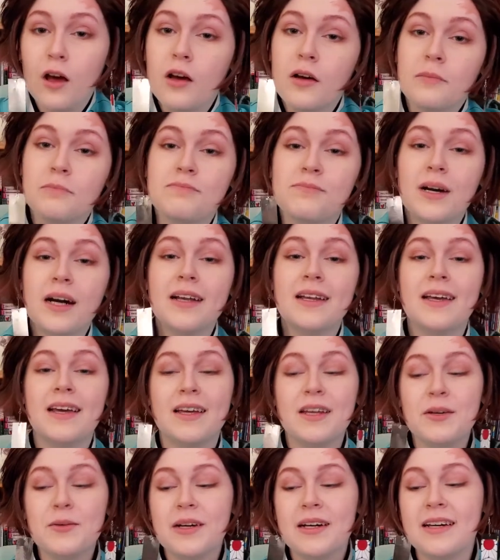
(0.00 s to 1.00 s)
But
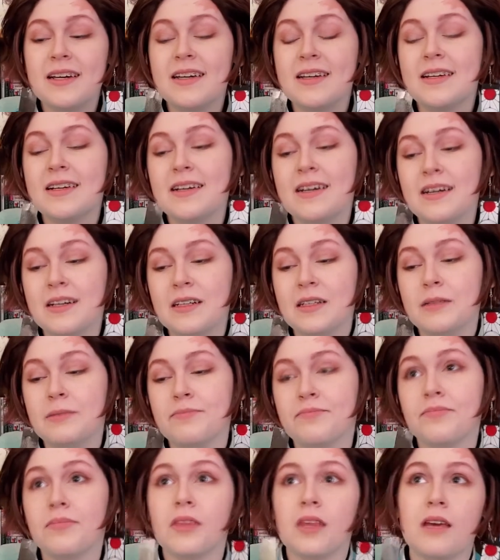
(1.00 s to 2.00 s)
anyway,
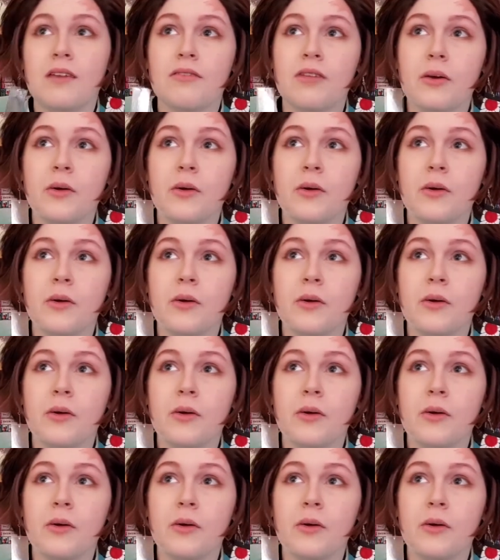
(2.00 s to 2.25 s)
if there